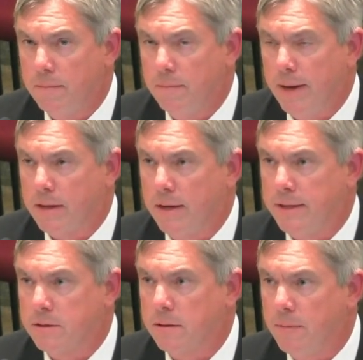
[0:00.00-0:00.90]
my
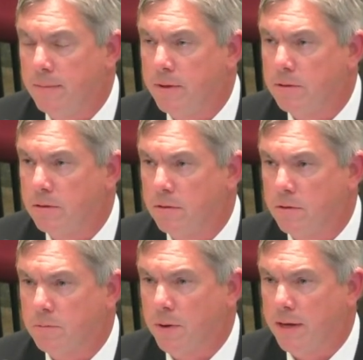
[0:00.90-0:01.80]
client's commitment to do
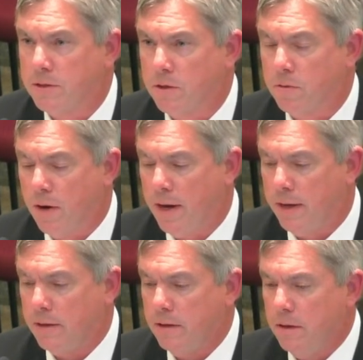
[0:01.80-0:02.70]
this project
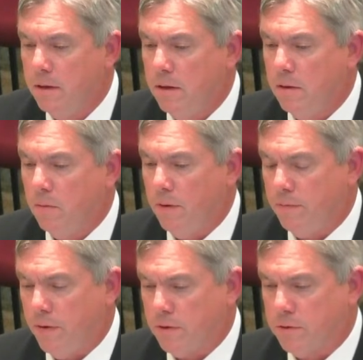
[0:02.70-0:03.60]
right. When
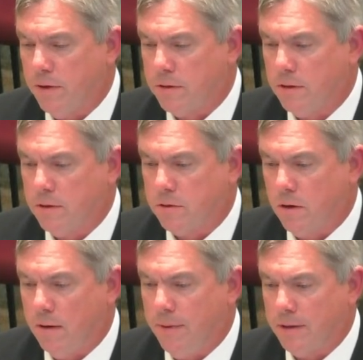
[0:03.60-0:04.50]
folks looked at the
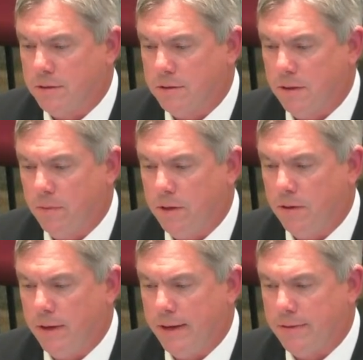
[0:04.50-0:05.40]
Starbucks and said, we
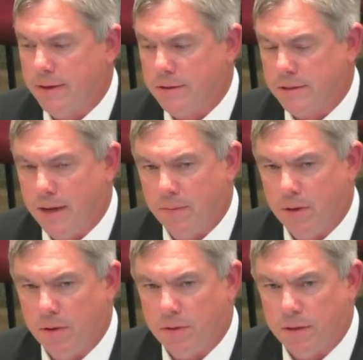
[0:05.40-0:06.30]
don't like that design,
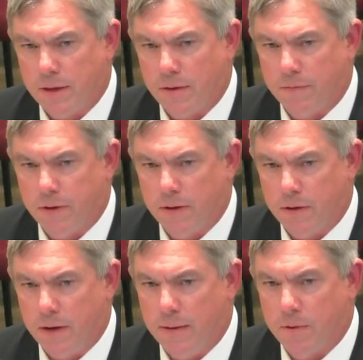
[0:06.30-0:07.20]
we don't think that'll fit in
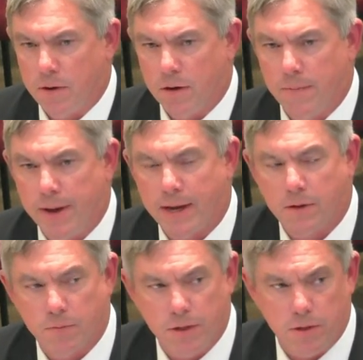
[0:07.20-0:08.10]
our neighborhood, go back
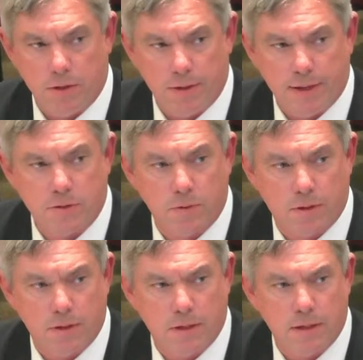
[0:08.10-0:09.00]
and redo it, that's
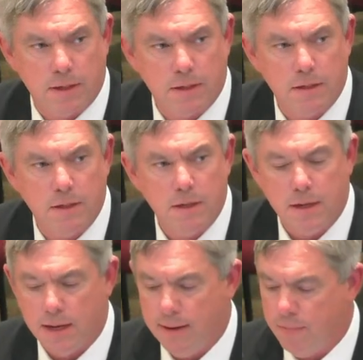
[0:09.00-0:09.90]
what they did.
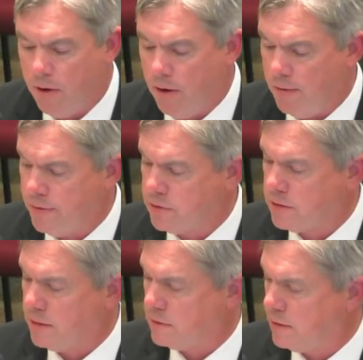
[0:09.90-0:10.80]
All those
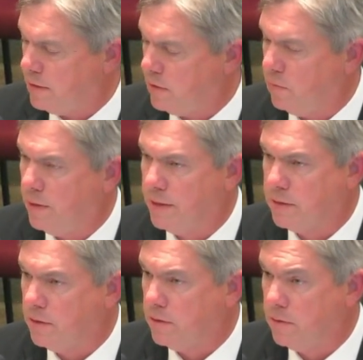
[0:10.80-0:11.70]
things that they're
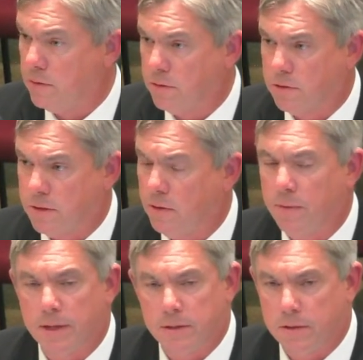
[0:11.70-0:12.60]
willing to do, they're still
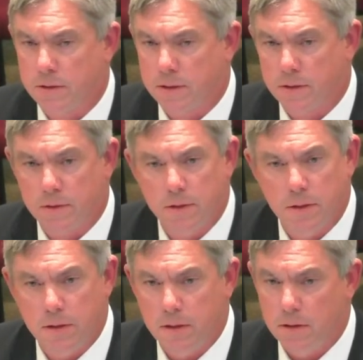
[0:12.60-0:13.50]
willing to do.
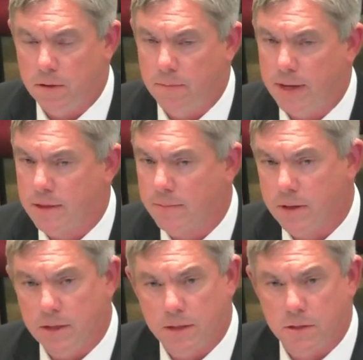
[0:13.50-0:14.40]
You can make them
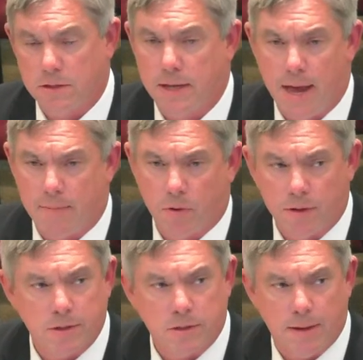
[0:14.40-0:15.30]
conditions. A lot of them are
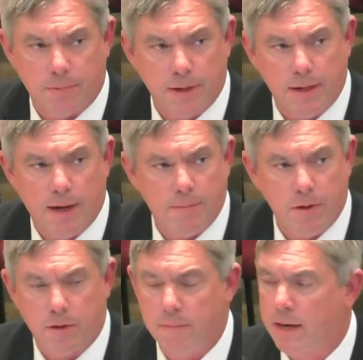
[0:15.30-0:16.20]
on the site plan now,
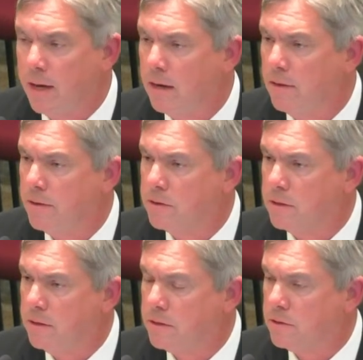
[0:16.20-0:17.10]
but you can make any of those
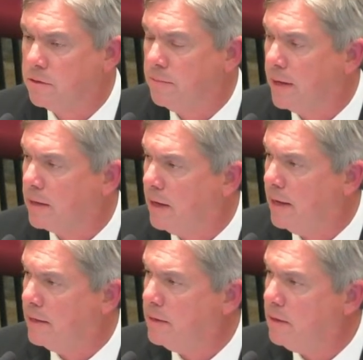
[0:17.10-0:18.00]
conditions, and my
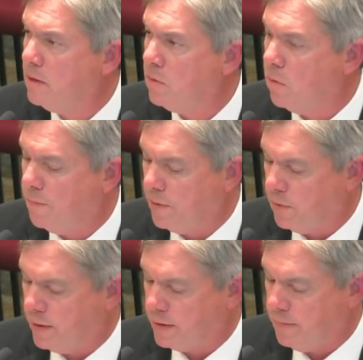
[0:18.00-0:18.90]
client will be
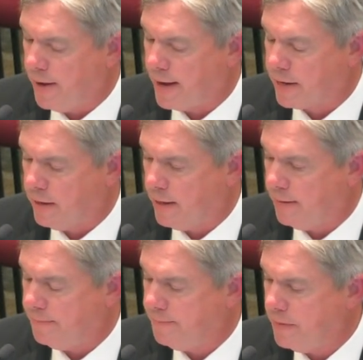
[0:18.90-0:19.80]
willing to back it
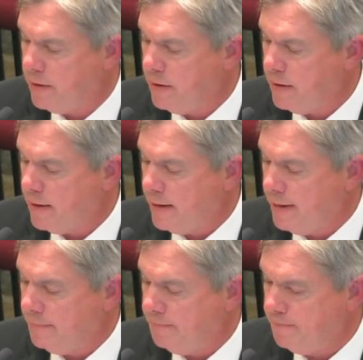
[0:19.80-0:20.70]
up.
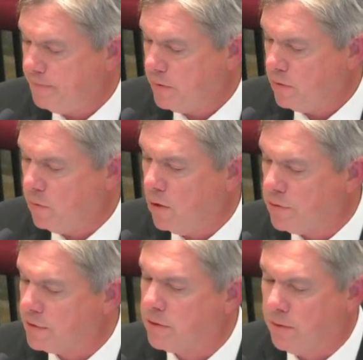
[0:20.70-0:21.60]

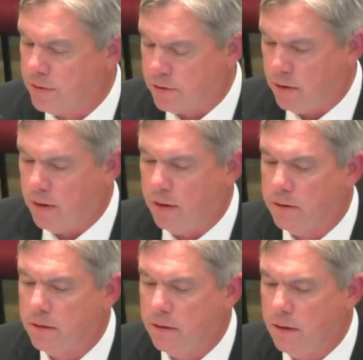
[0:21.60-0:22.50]
Growth is always
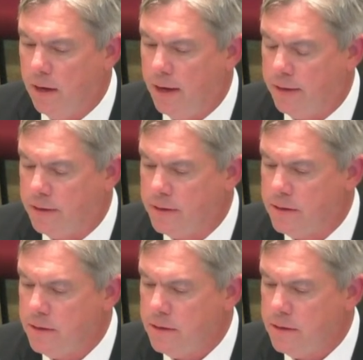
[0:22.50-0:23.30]
hard, and